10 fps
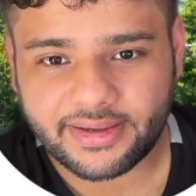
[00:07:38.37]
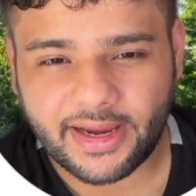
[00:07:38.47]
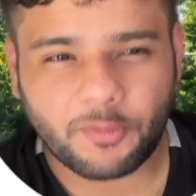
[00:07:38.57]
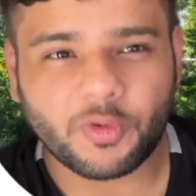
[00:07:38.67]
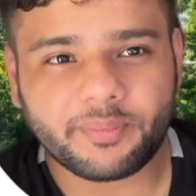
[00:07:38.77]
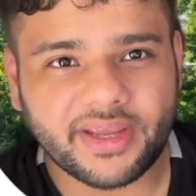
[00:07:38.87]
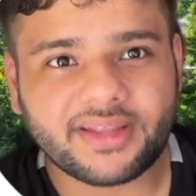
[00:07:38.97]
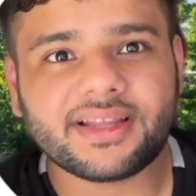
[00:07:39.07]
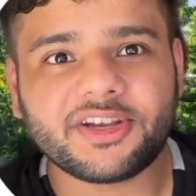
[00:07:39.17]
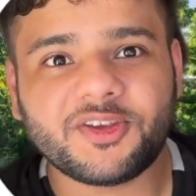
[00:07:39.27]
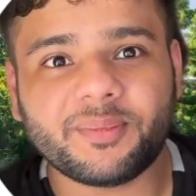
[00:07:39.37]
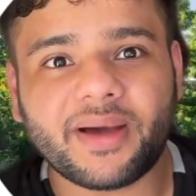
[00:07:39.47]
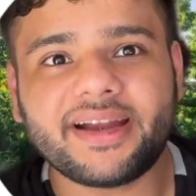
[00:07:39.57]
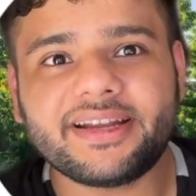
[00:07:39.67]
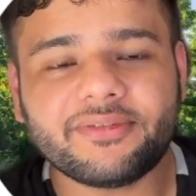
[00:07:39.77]
it would mean that
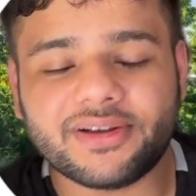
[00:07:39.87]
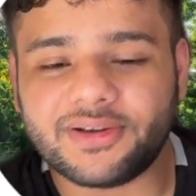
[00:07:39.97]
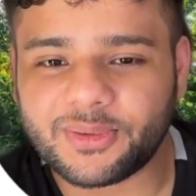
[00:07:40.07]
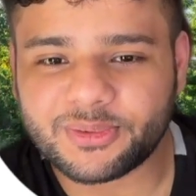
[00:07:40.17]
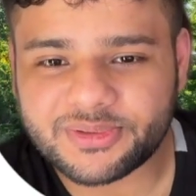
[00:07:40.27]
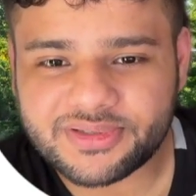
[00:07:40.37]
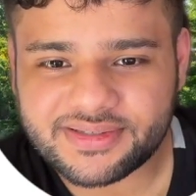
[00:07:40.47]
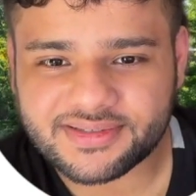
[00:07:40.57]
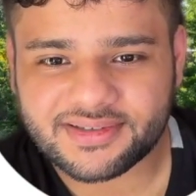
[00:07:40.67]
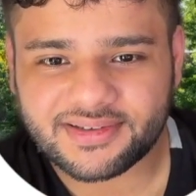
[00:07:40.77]
humanity will lose